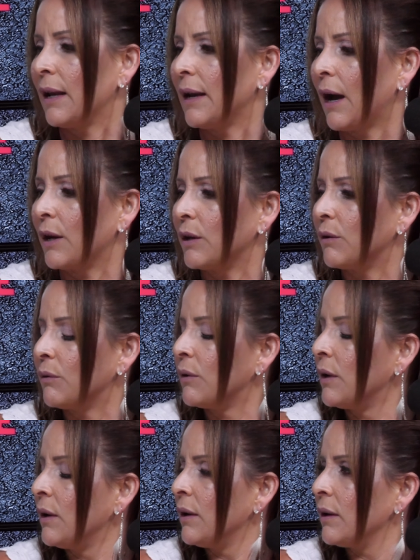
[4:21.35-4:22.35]
and how you
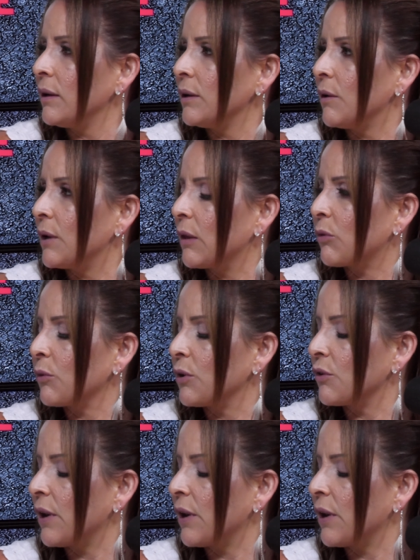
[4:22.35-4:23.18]
you know get through your